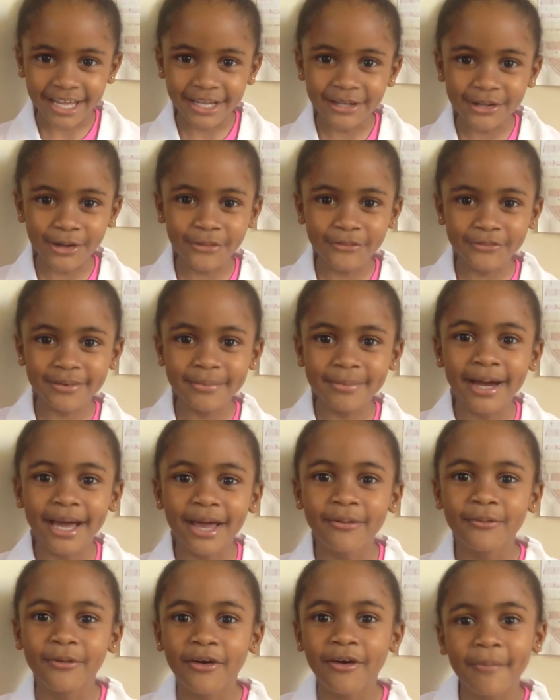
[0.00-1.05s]
Hello,
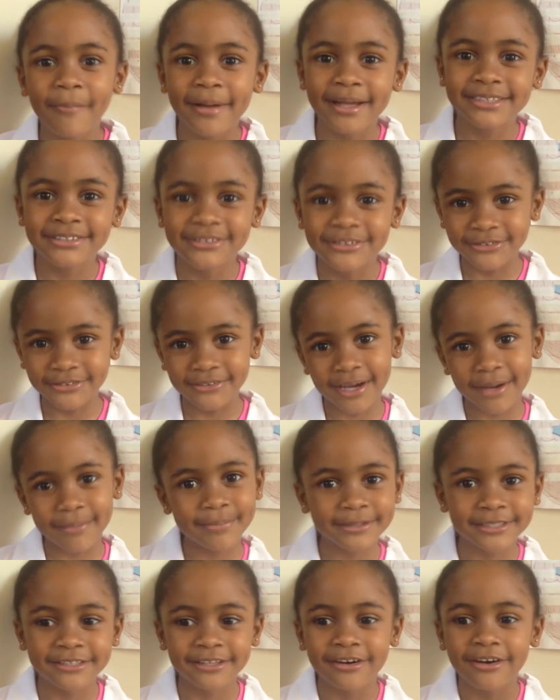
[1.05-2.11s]
everybody. Welcome back to a new
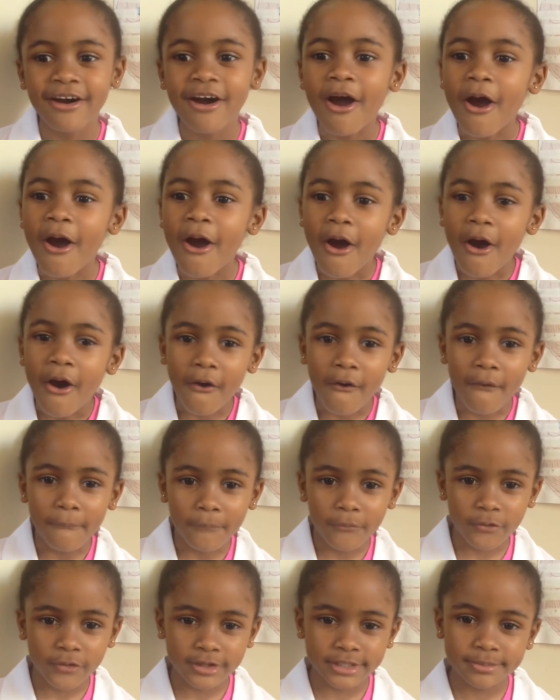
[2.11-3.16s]
episode on
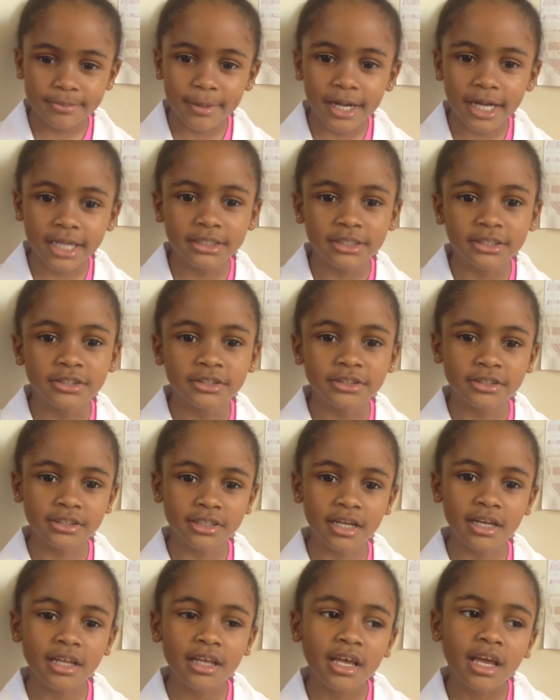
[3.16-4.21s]
Moist Body
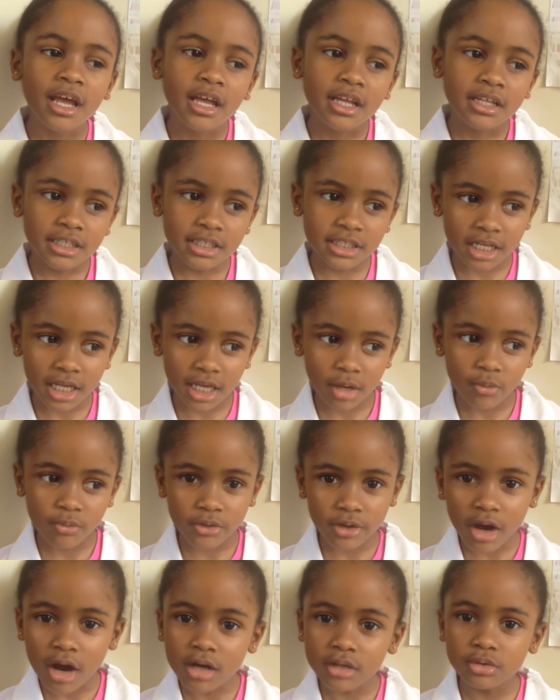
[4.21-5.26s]
Solution. Today,
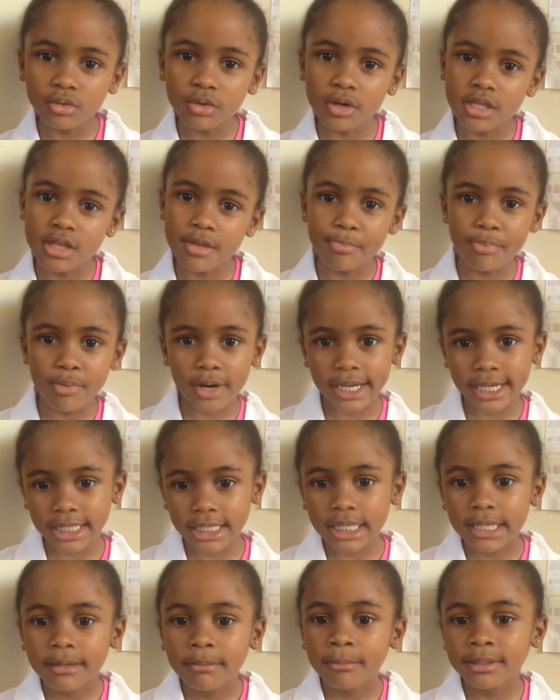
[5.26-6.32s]
we are doing the
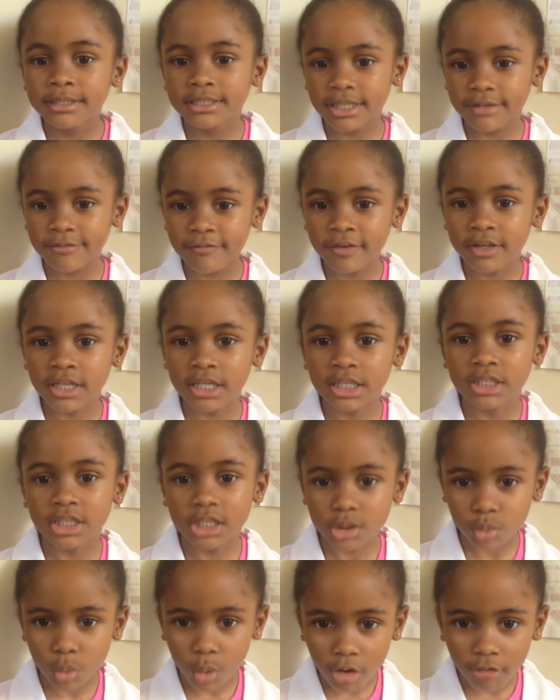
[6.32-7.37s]
brain, specifically
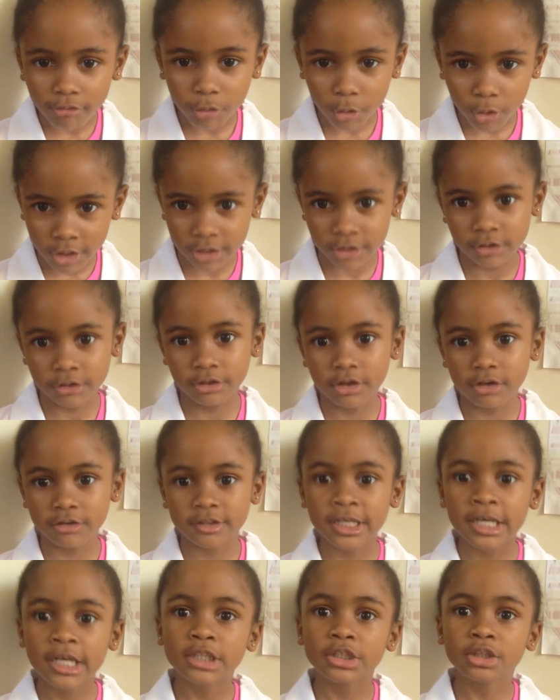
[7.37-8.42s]
the 12 cranial
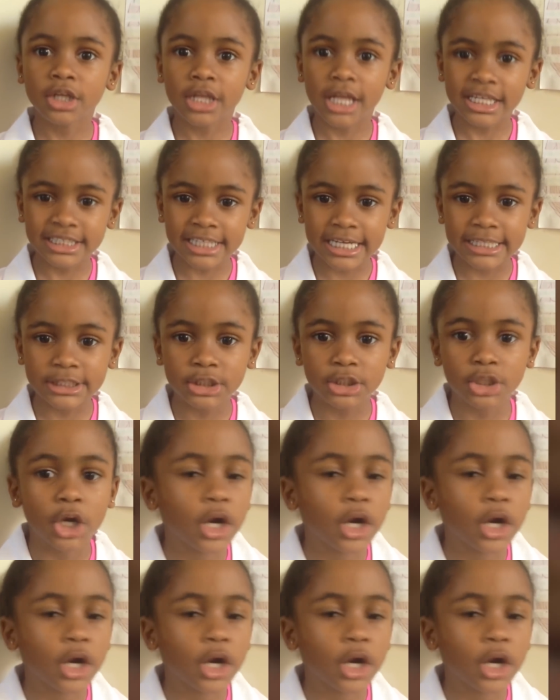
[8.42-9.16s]
nerves. So let's get